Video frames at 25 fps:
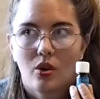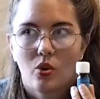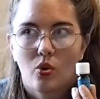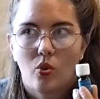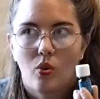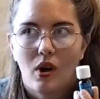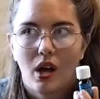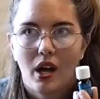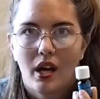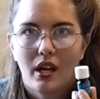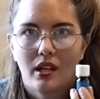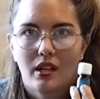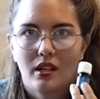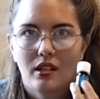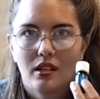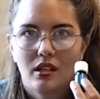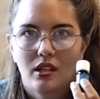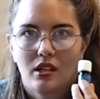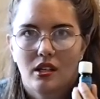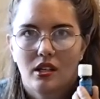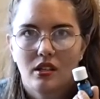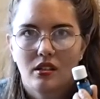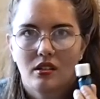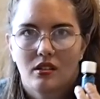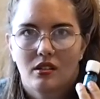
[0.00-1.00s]
quite,
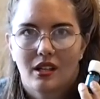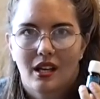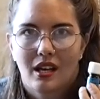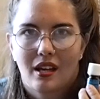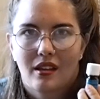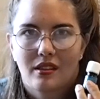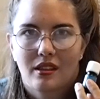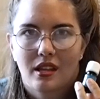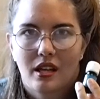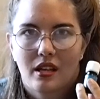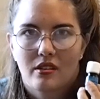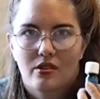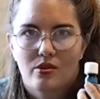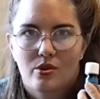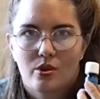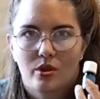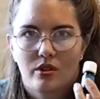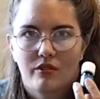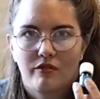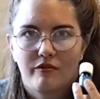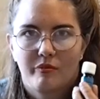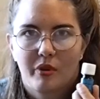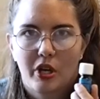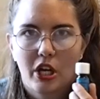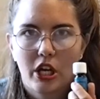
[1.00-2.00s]
you can get that sort
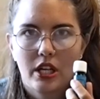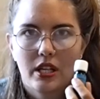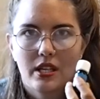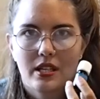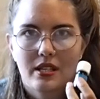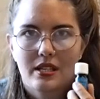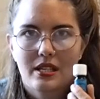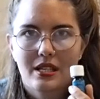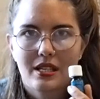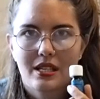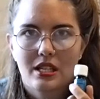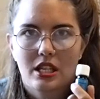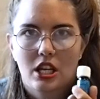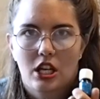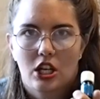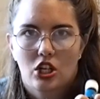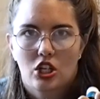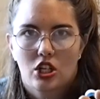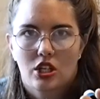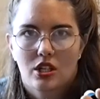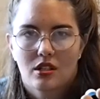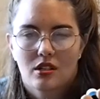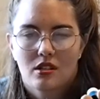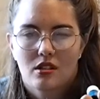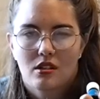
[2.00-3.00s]
of burning
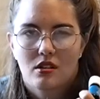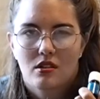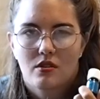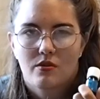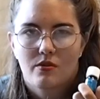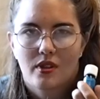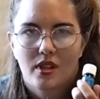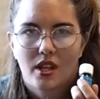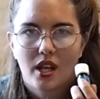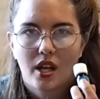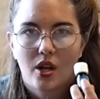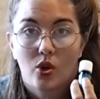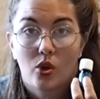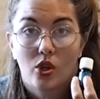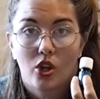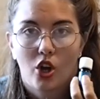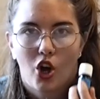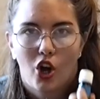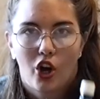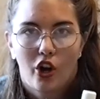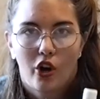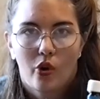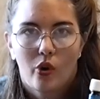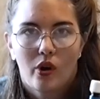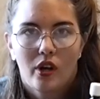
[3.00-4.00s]
sensation. So it's what they call a
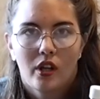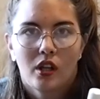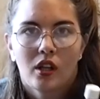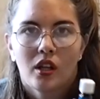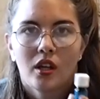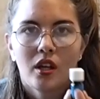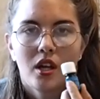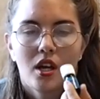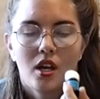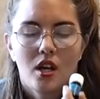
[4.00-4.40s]
hot oil.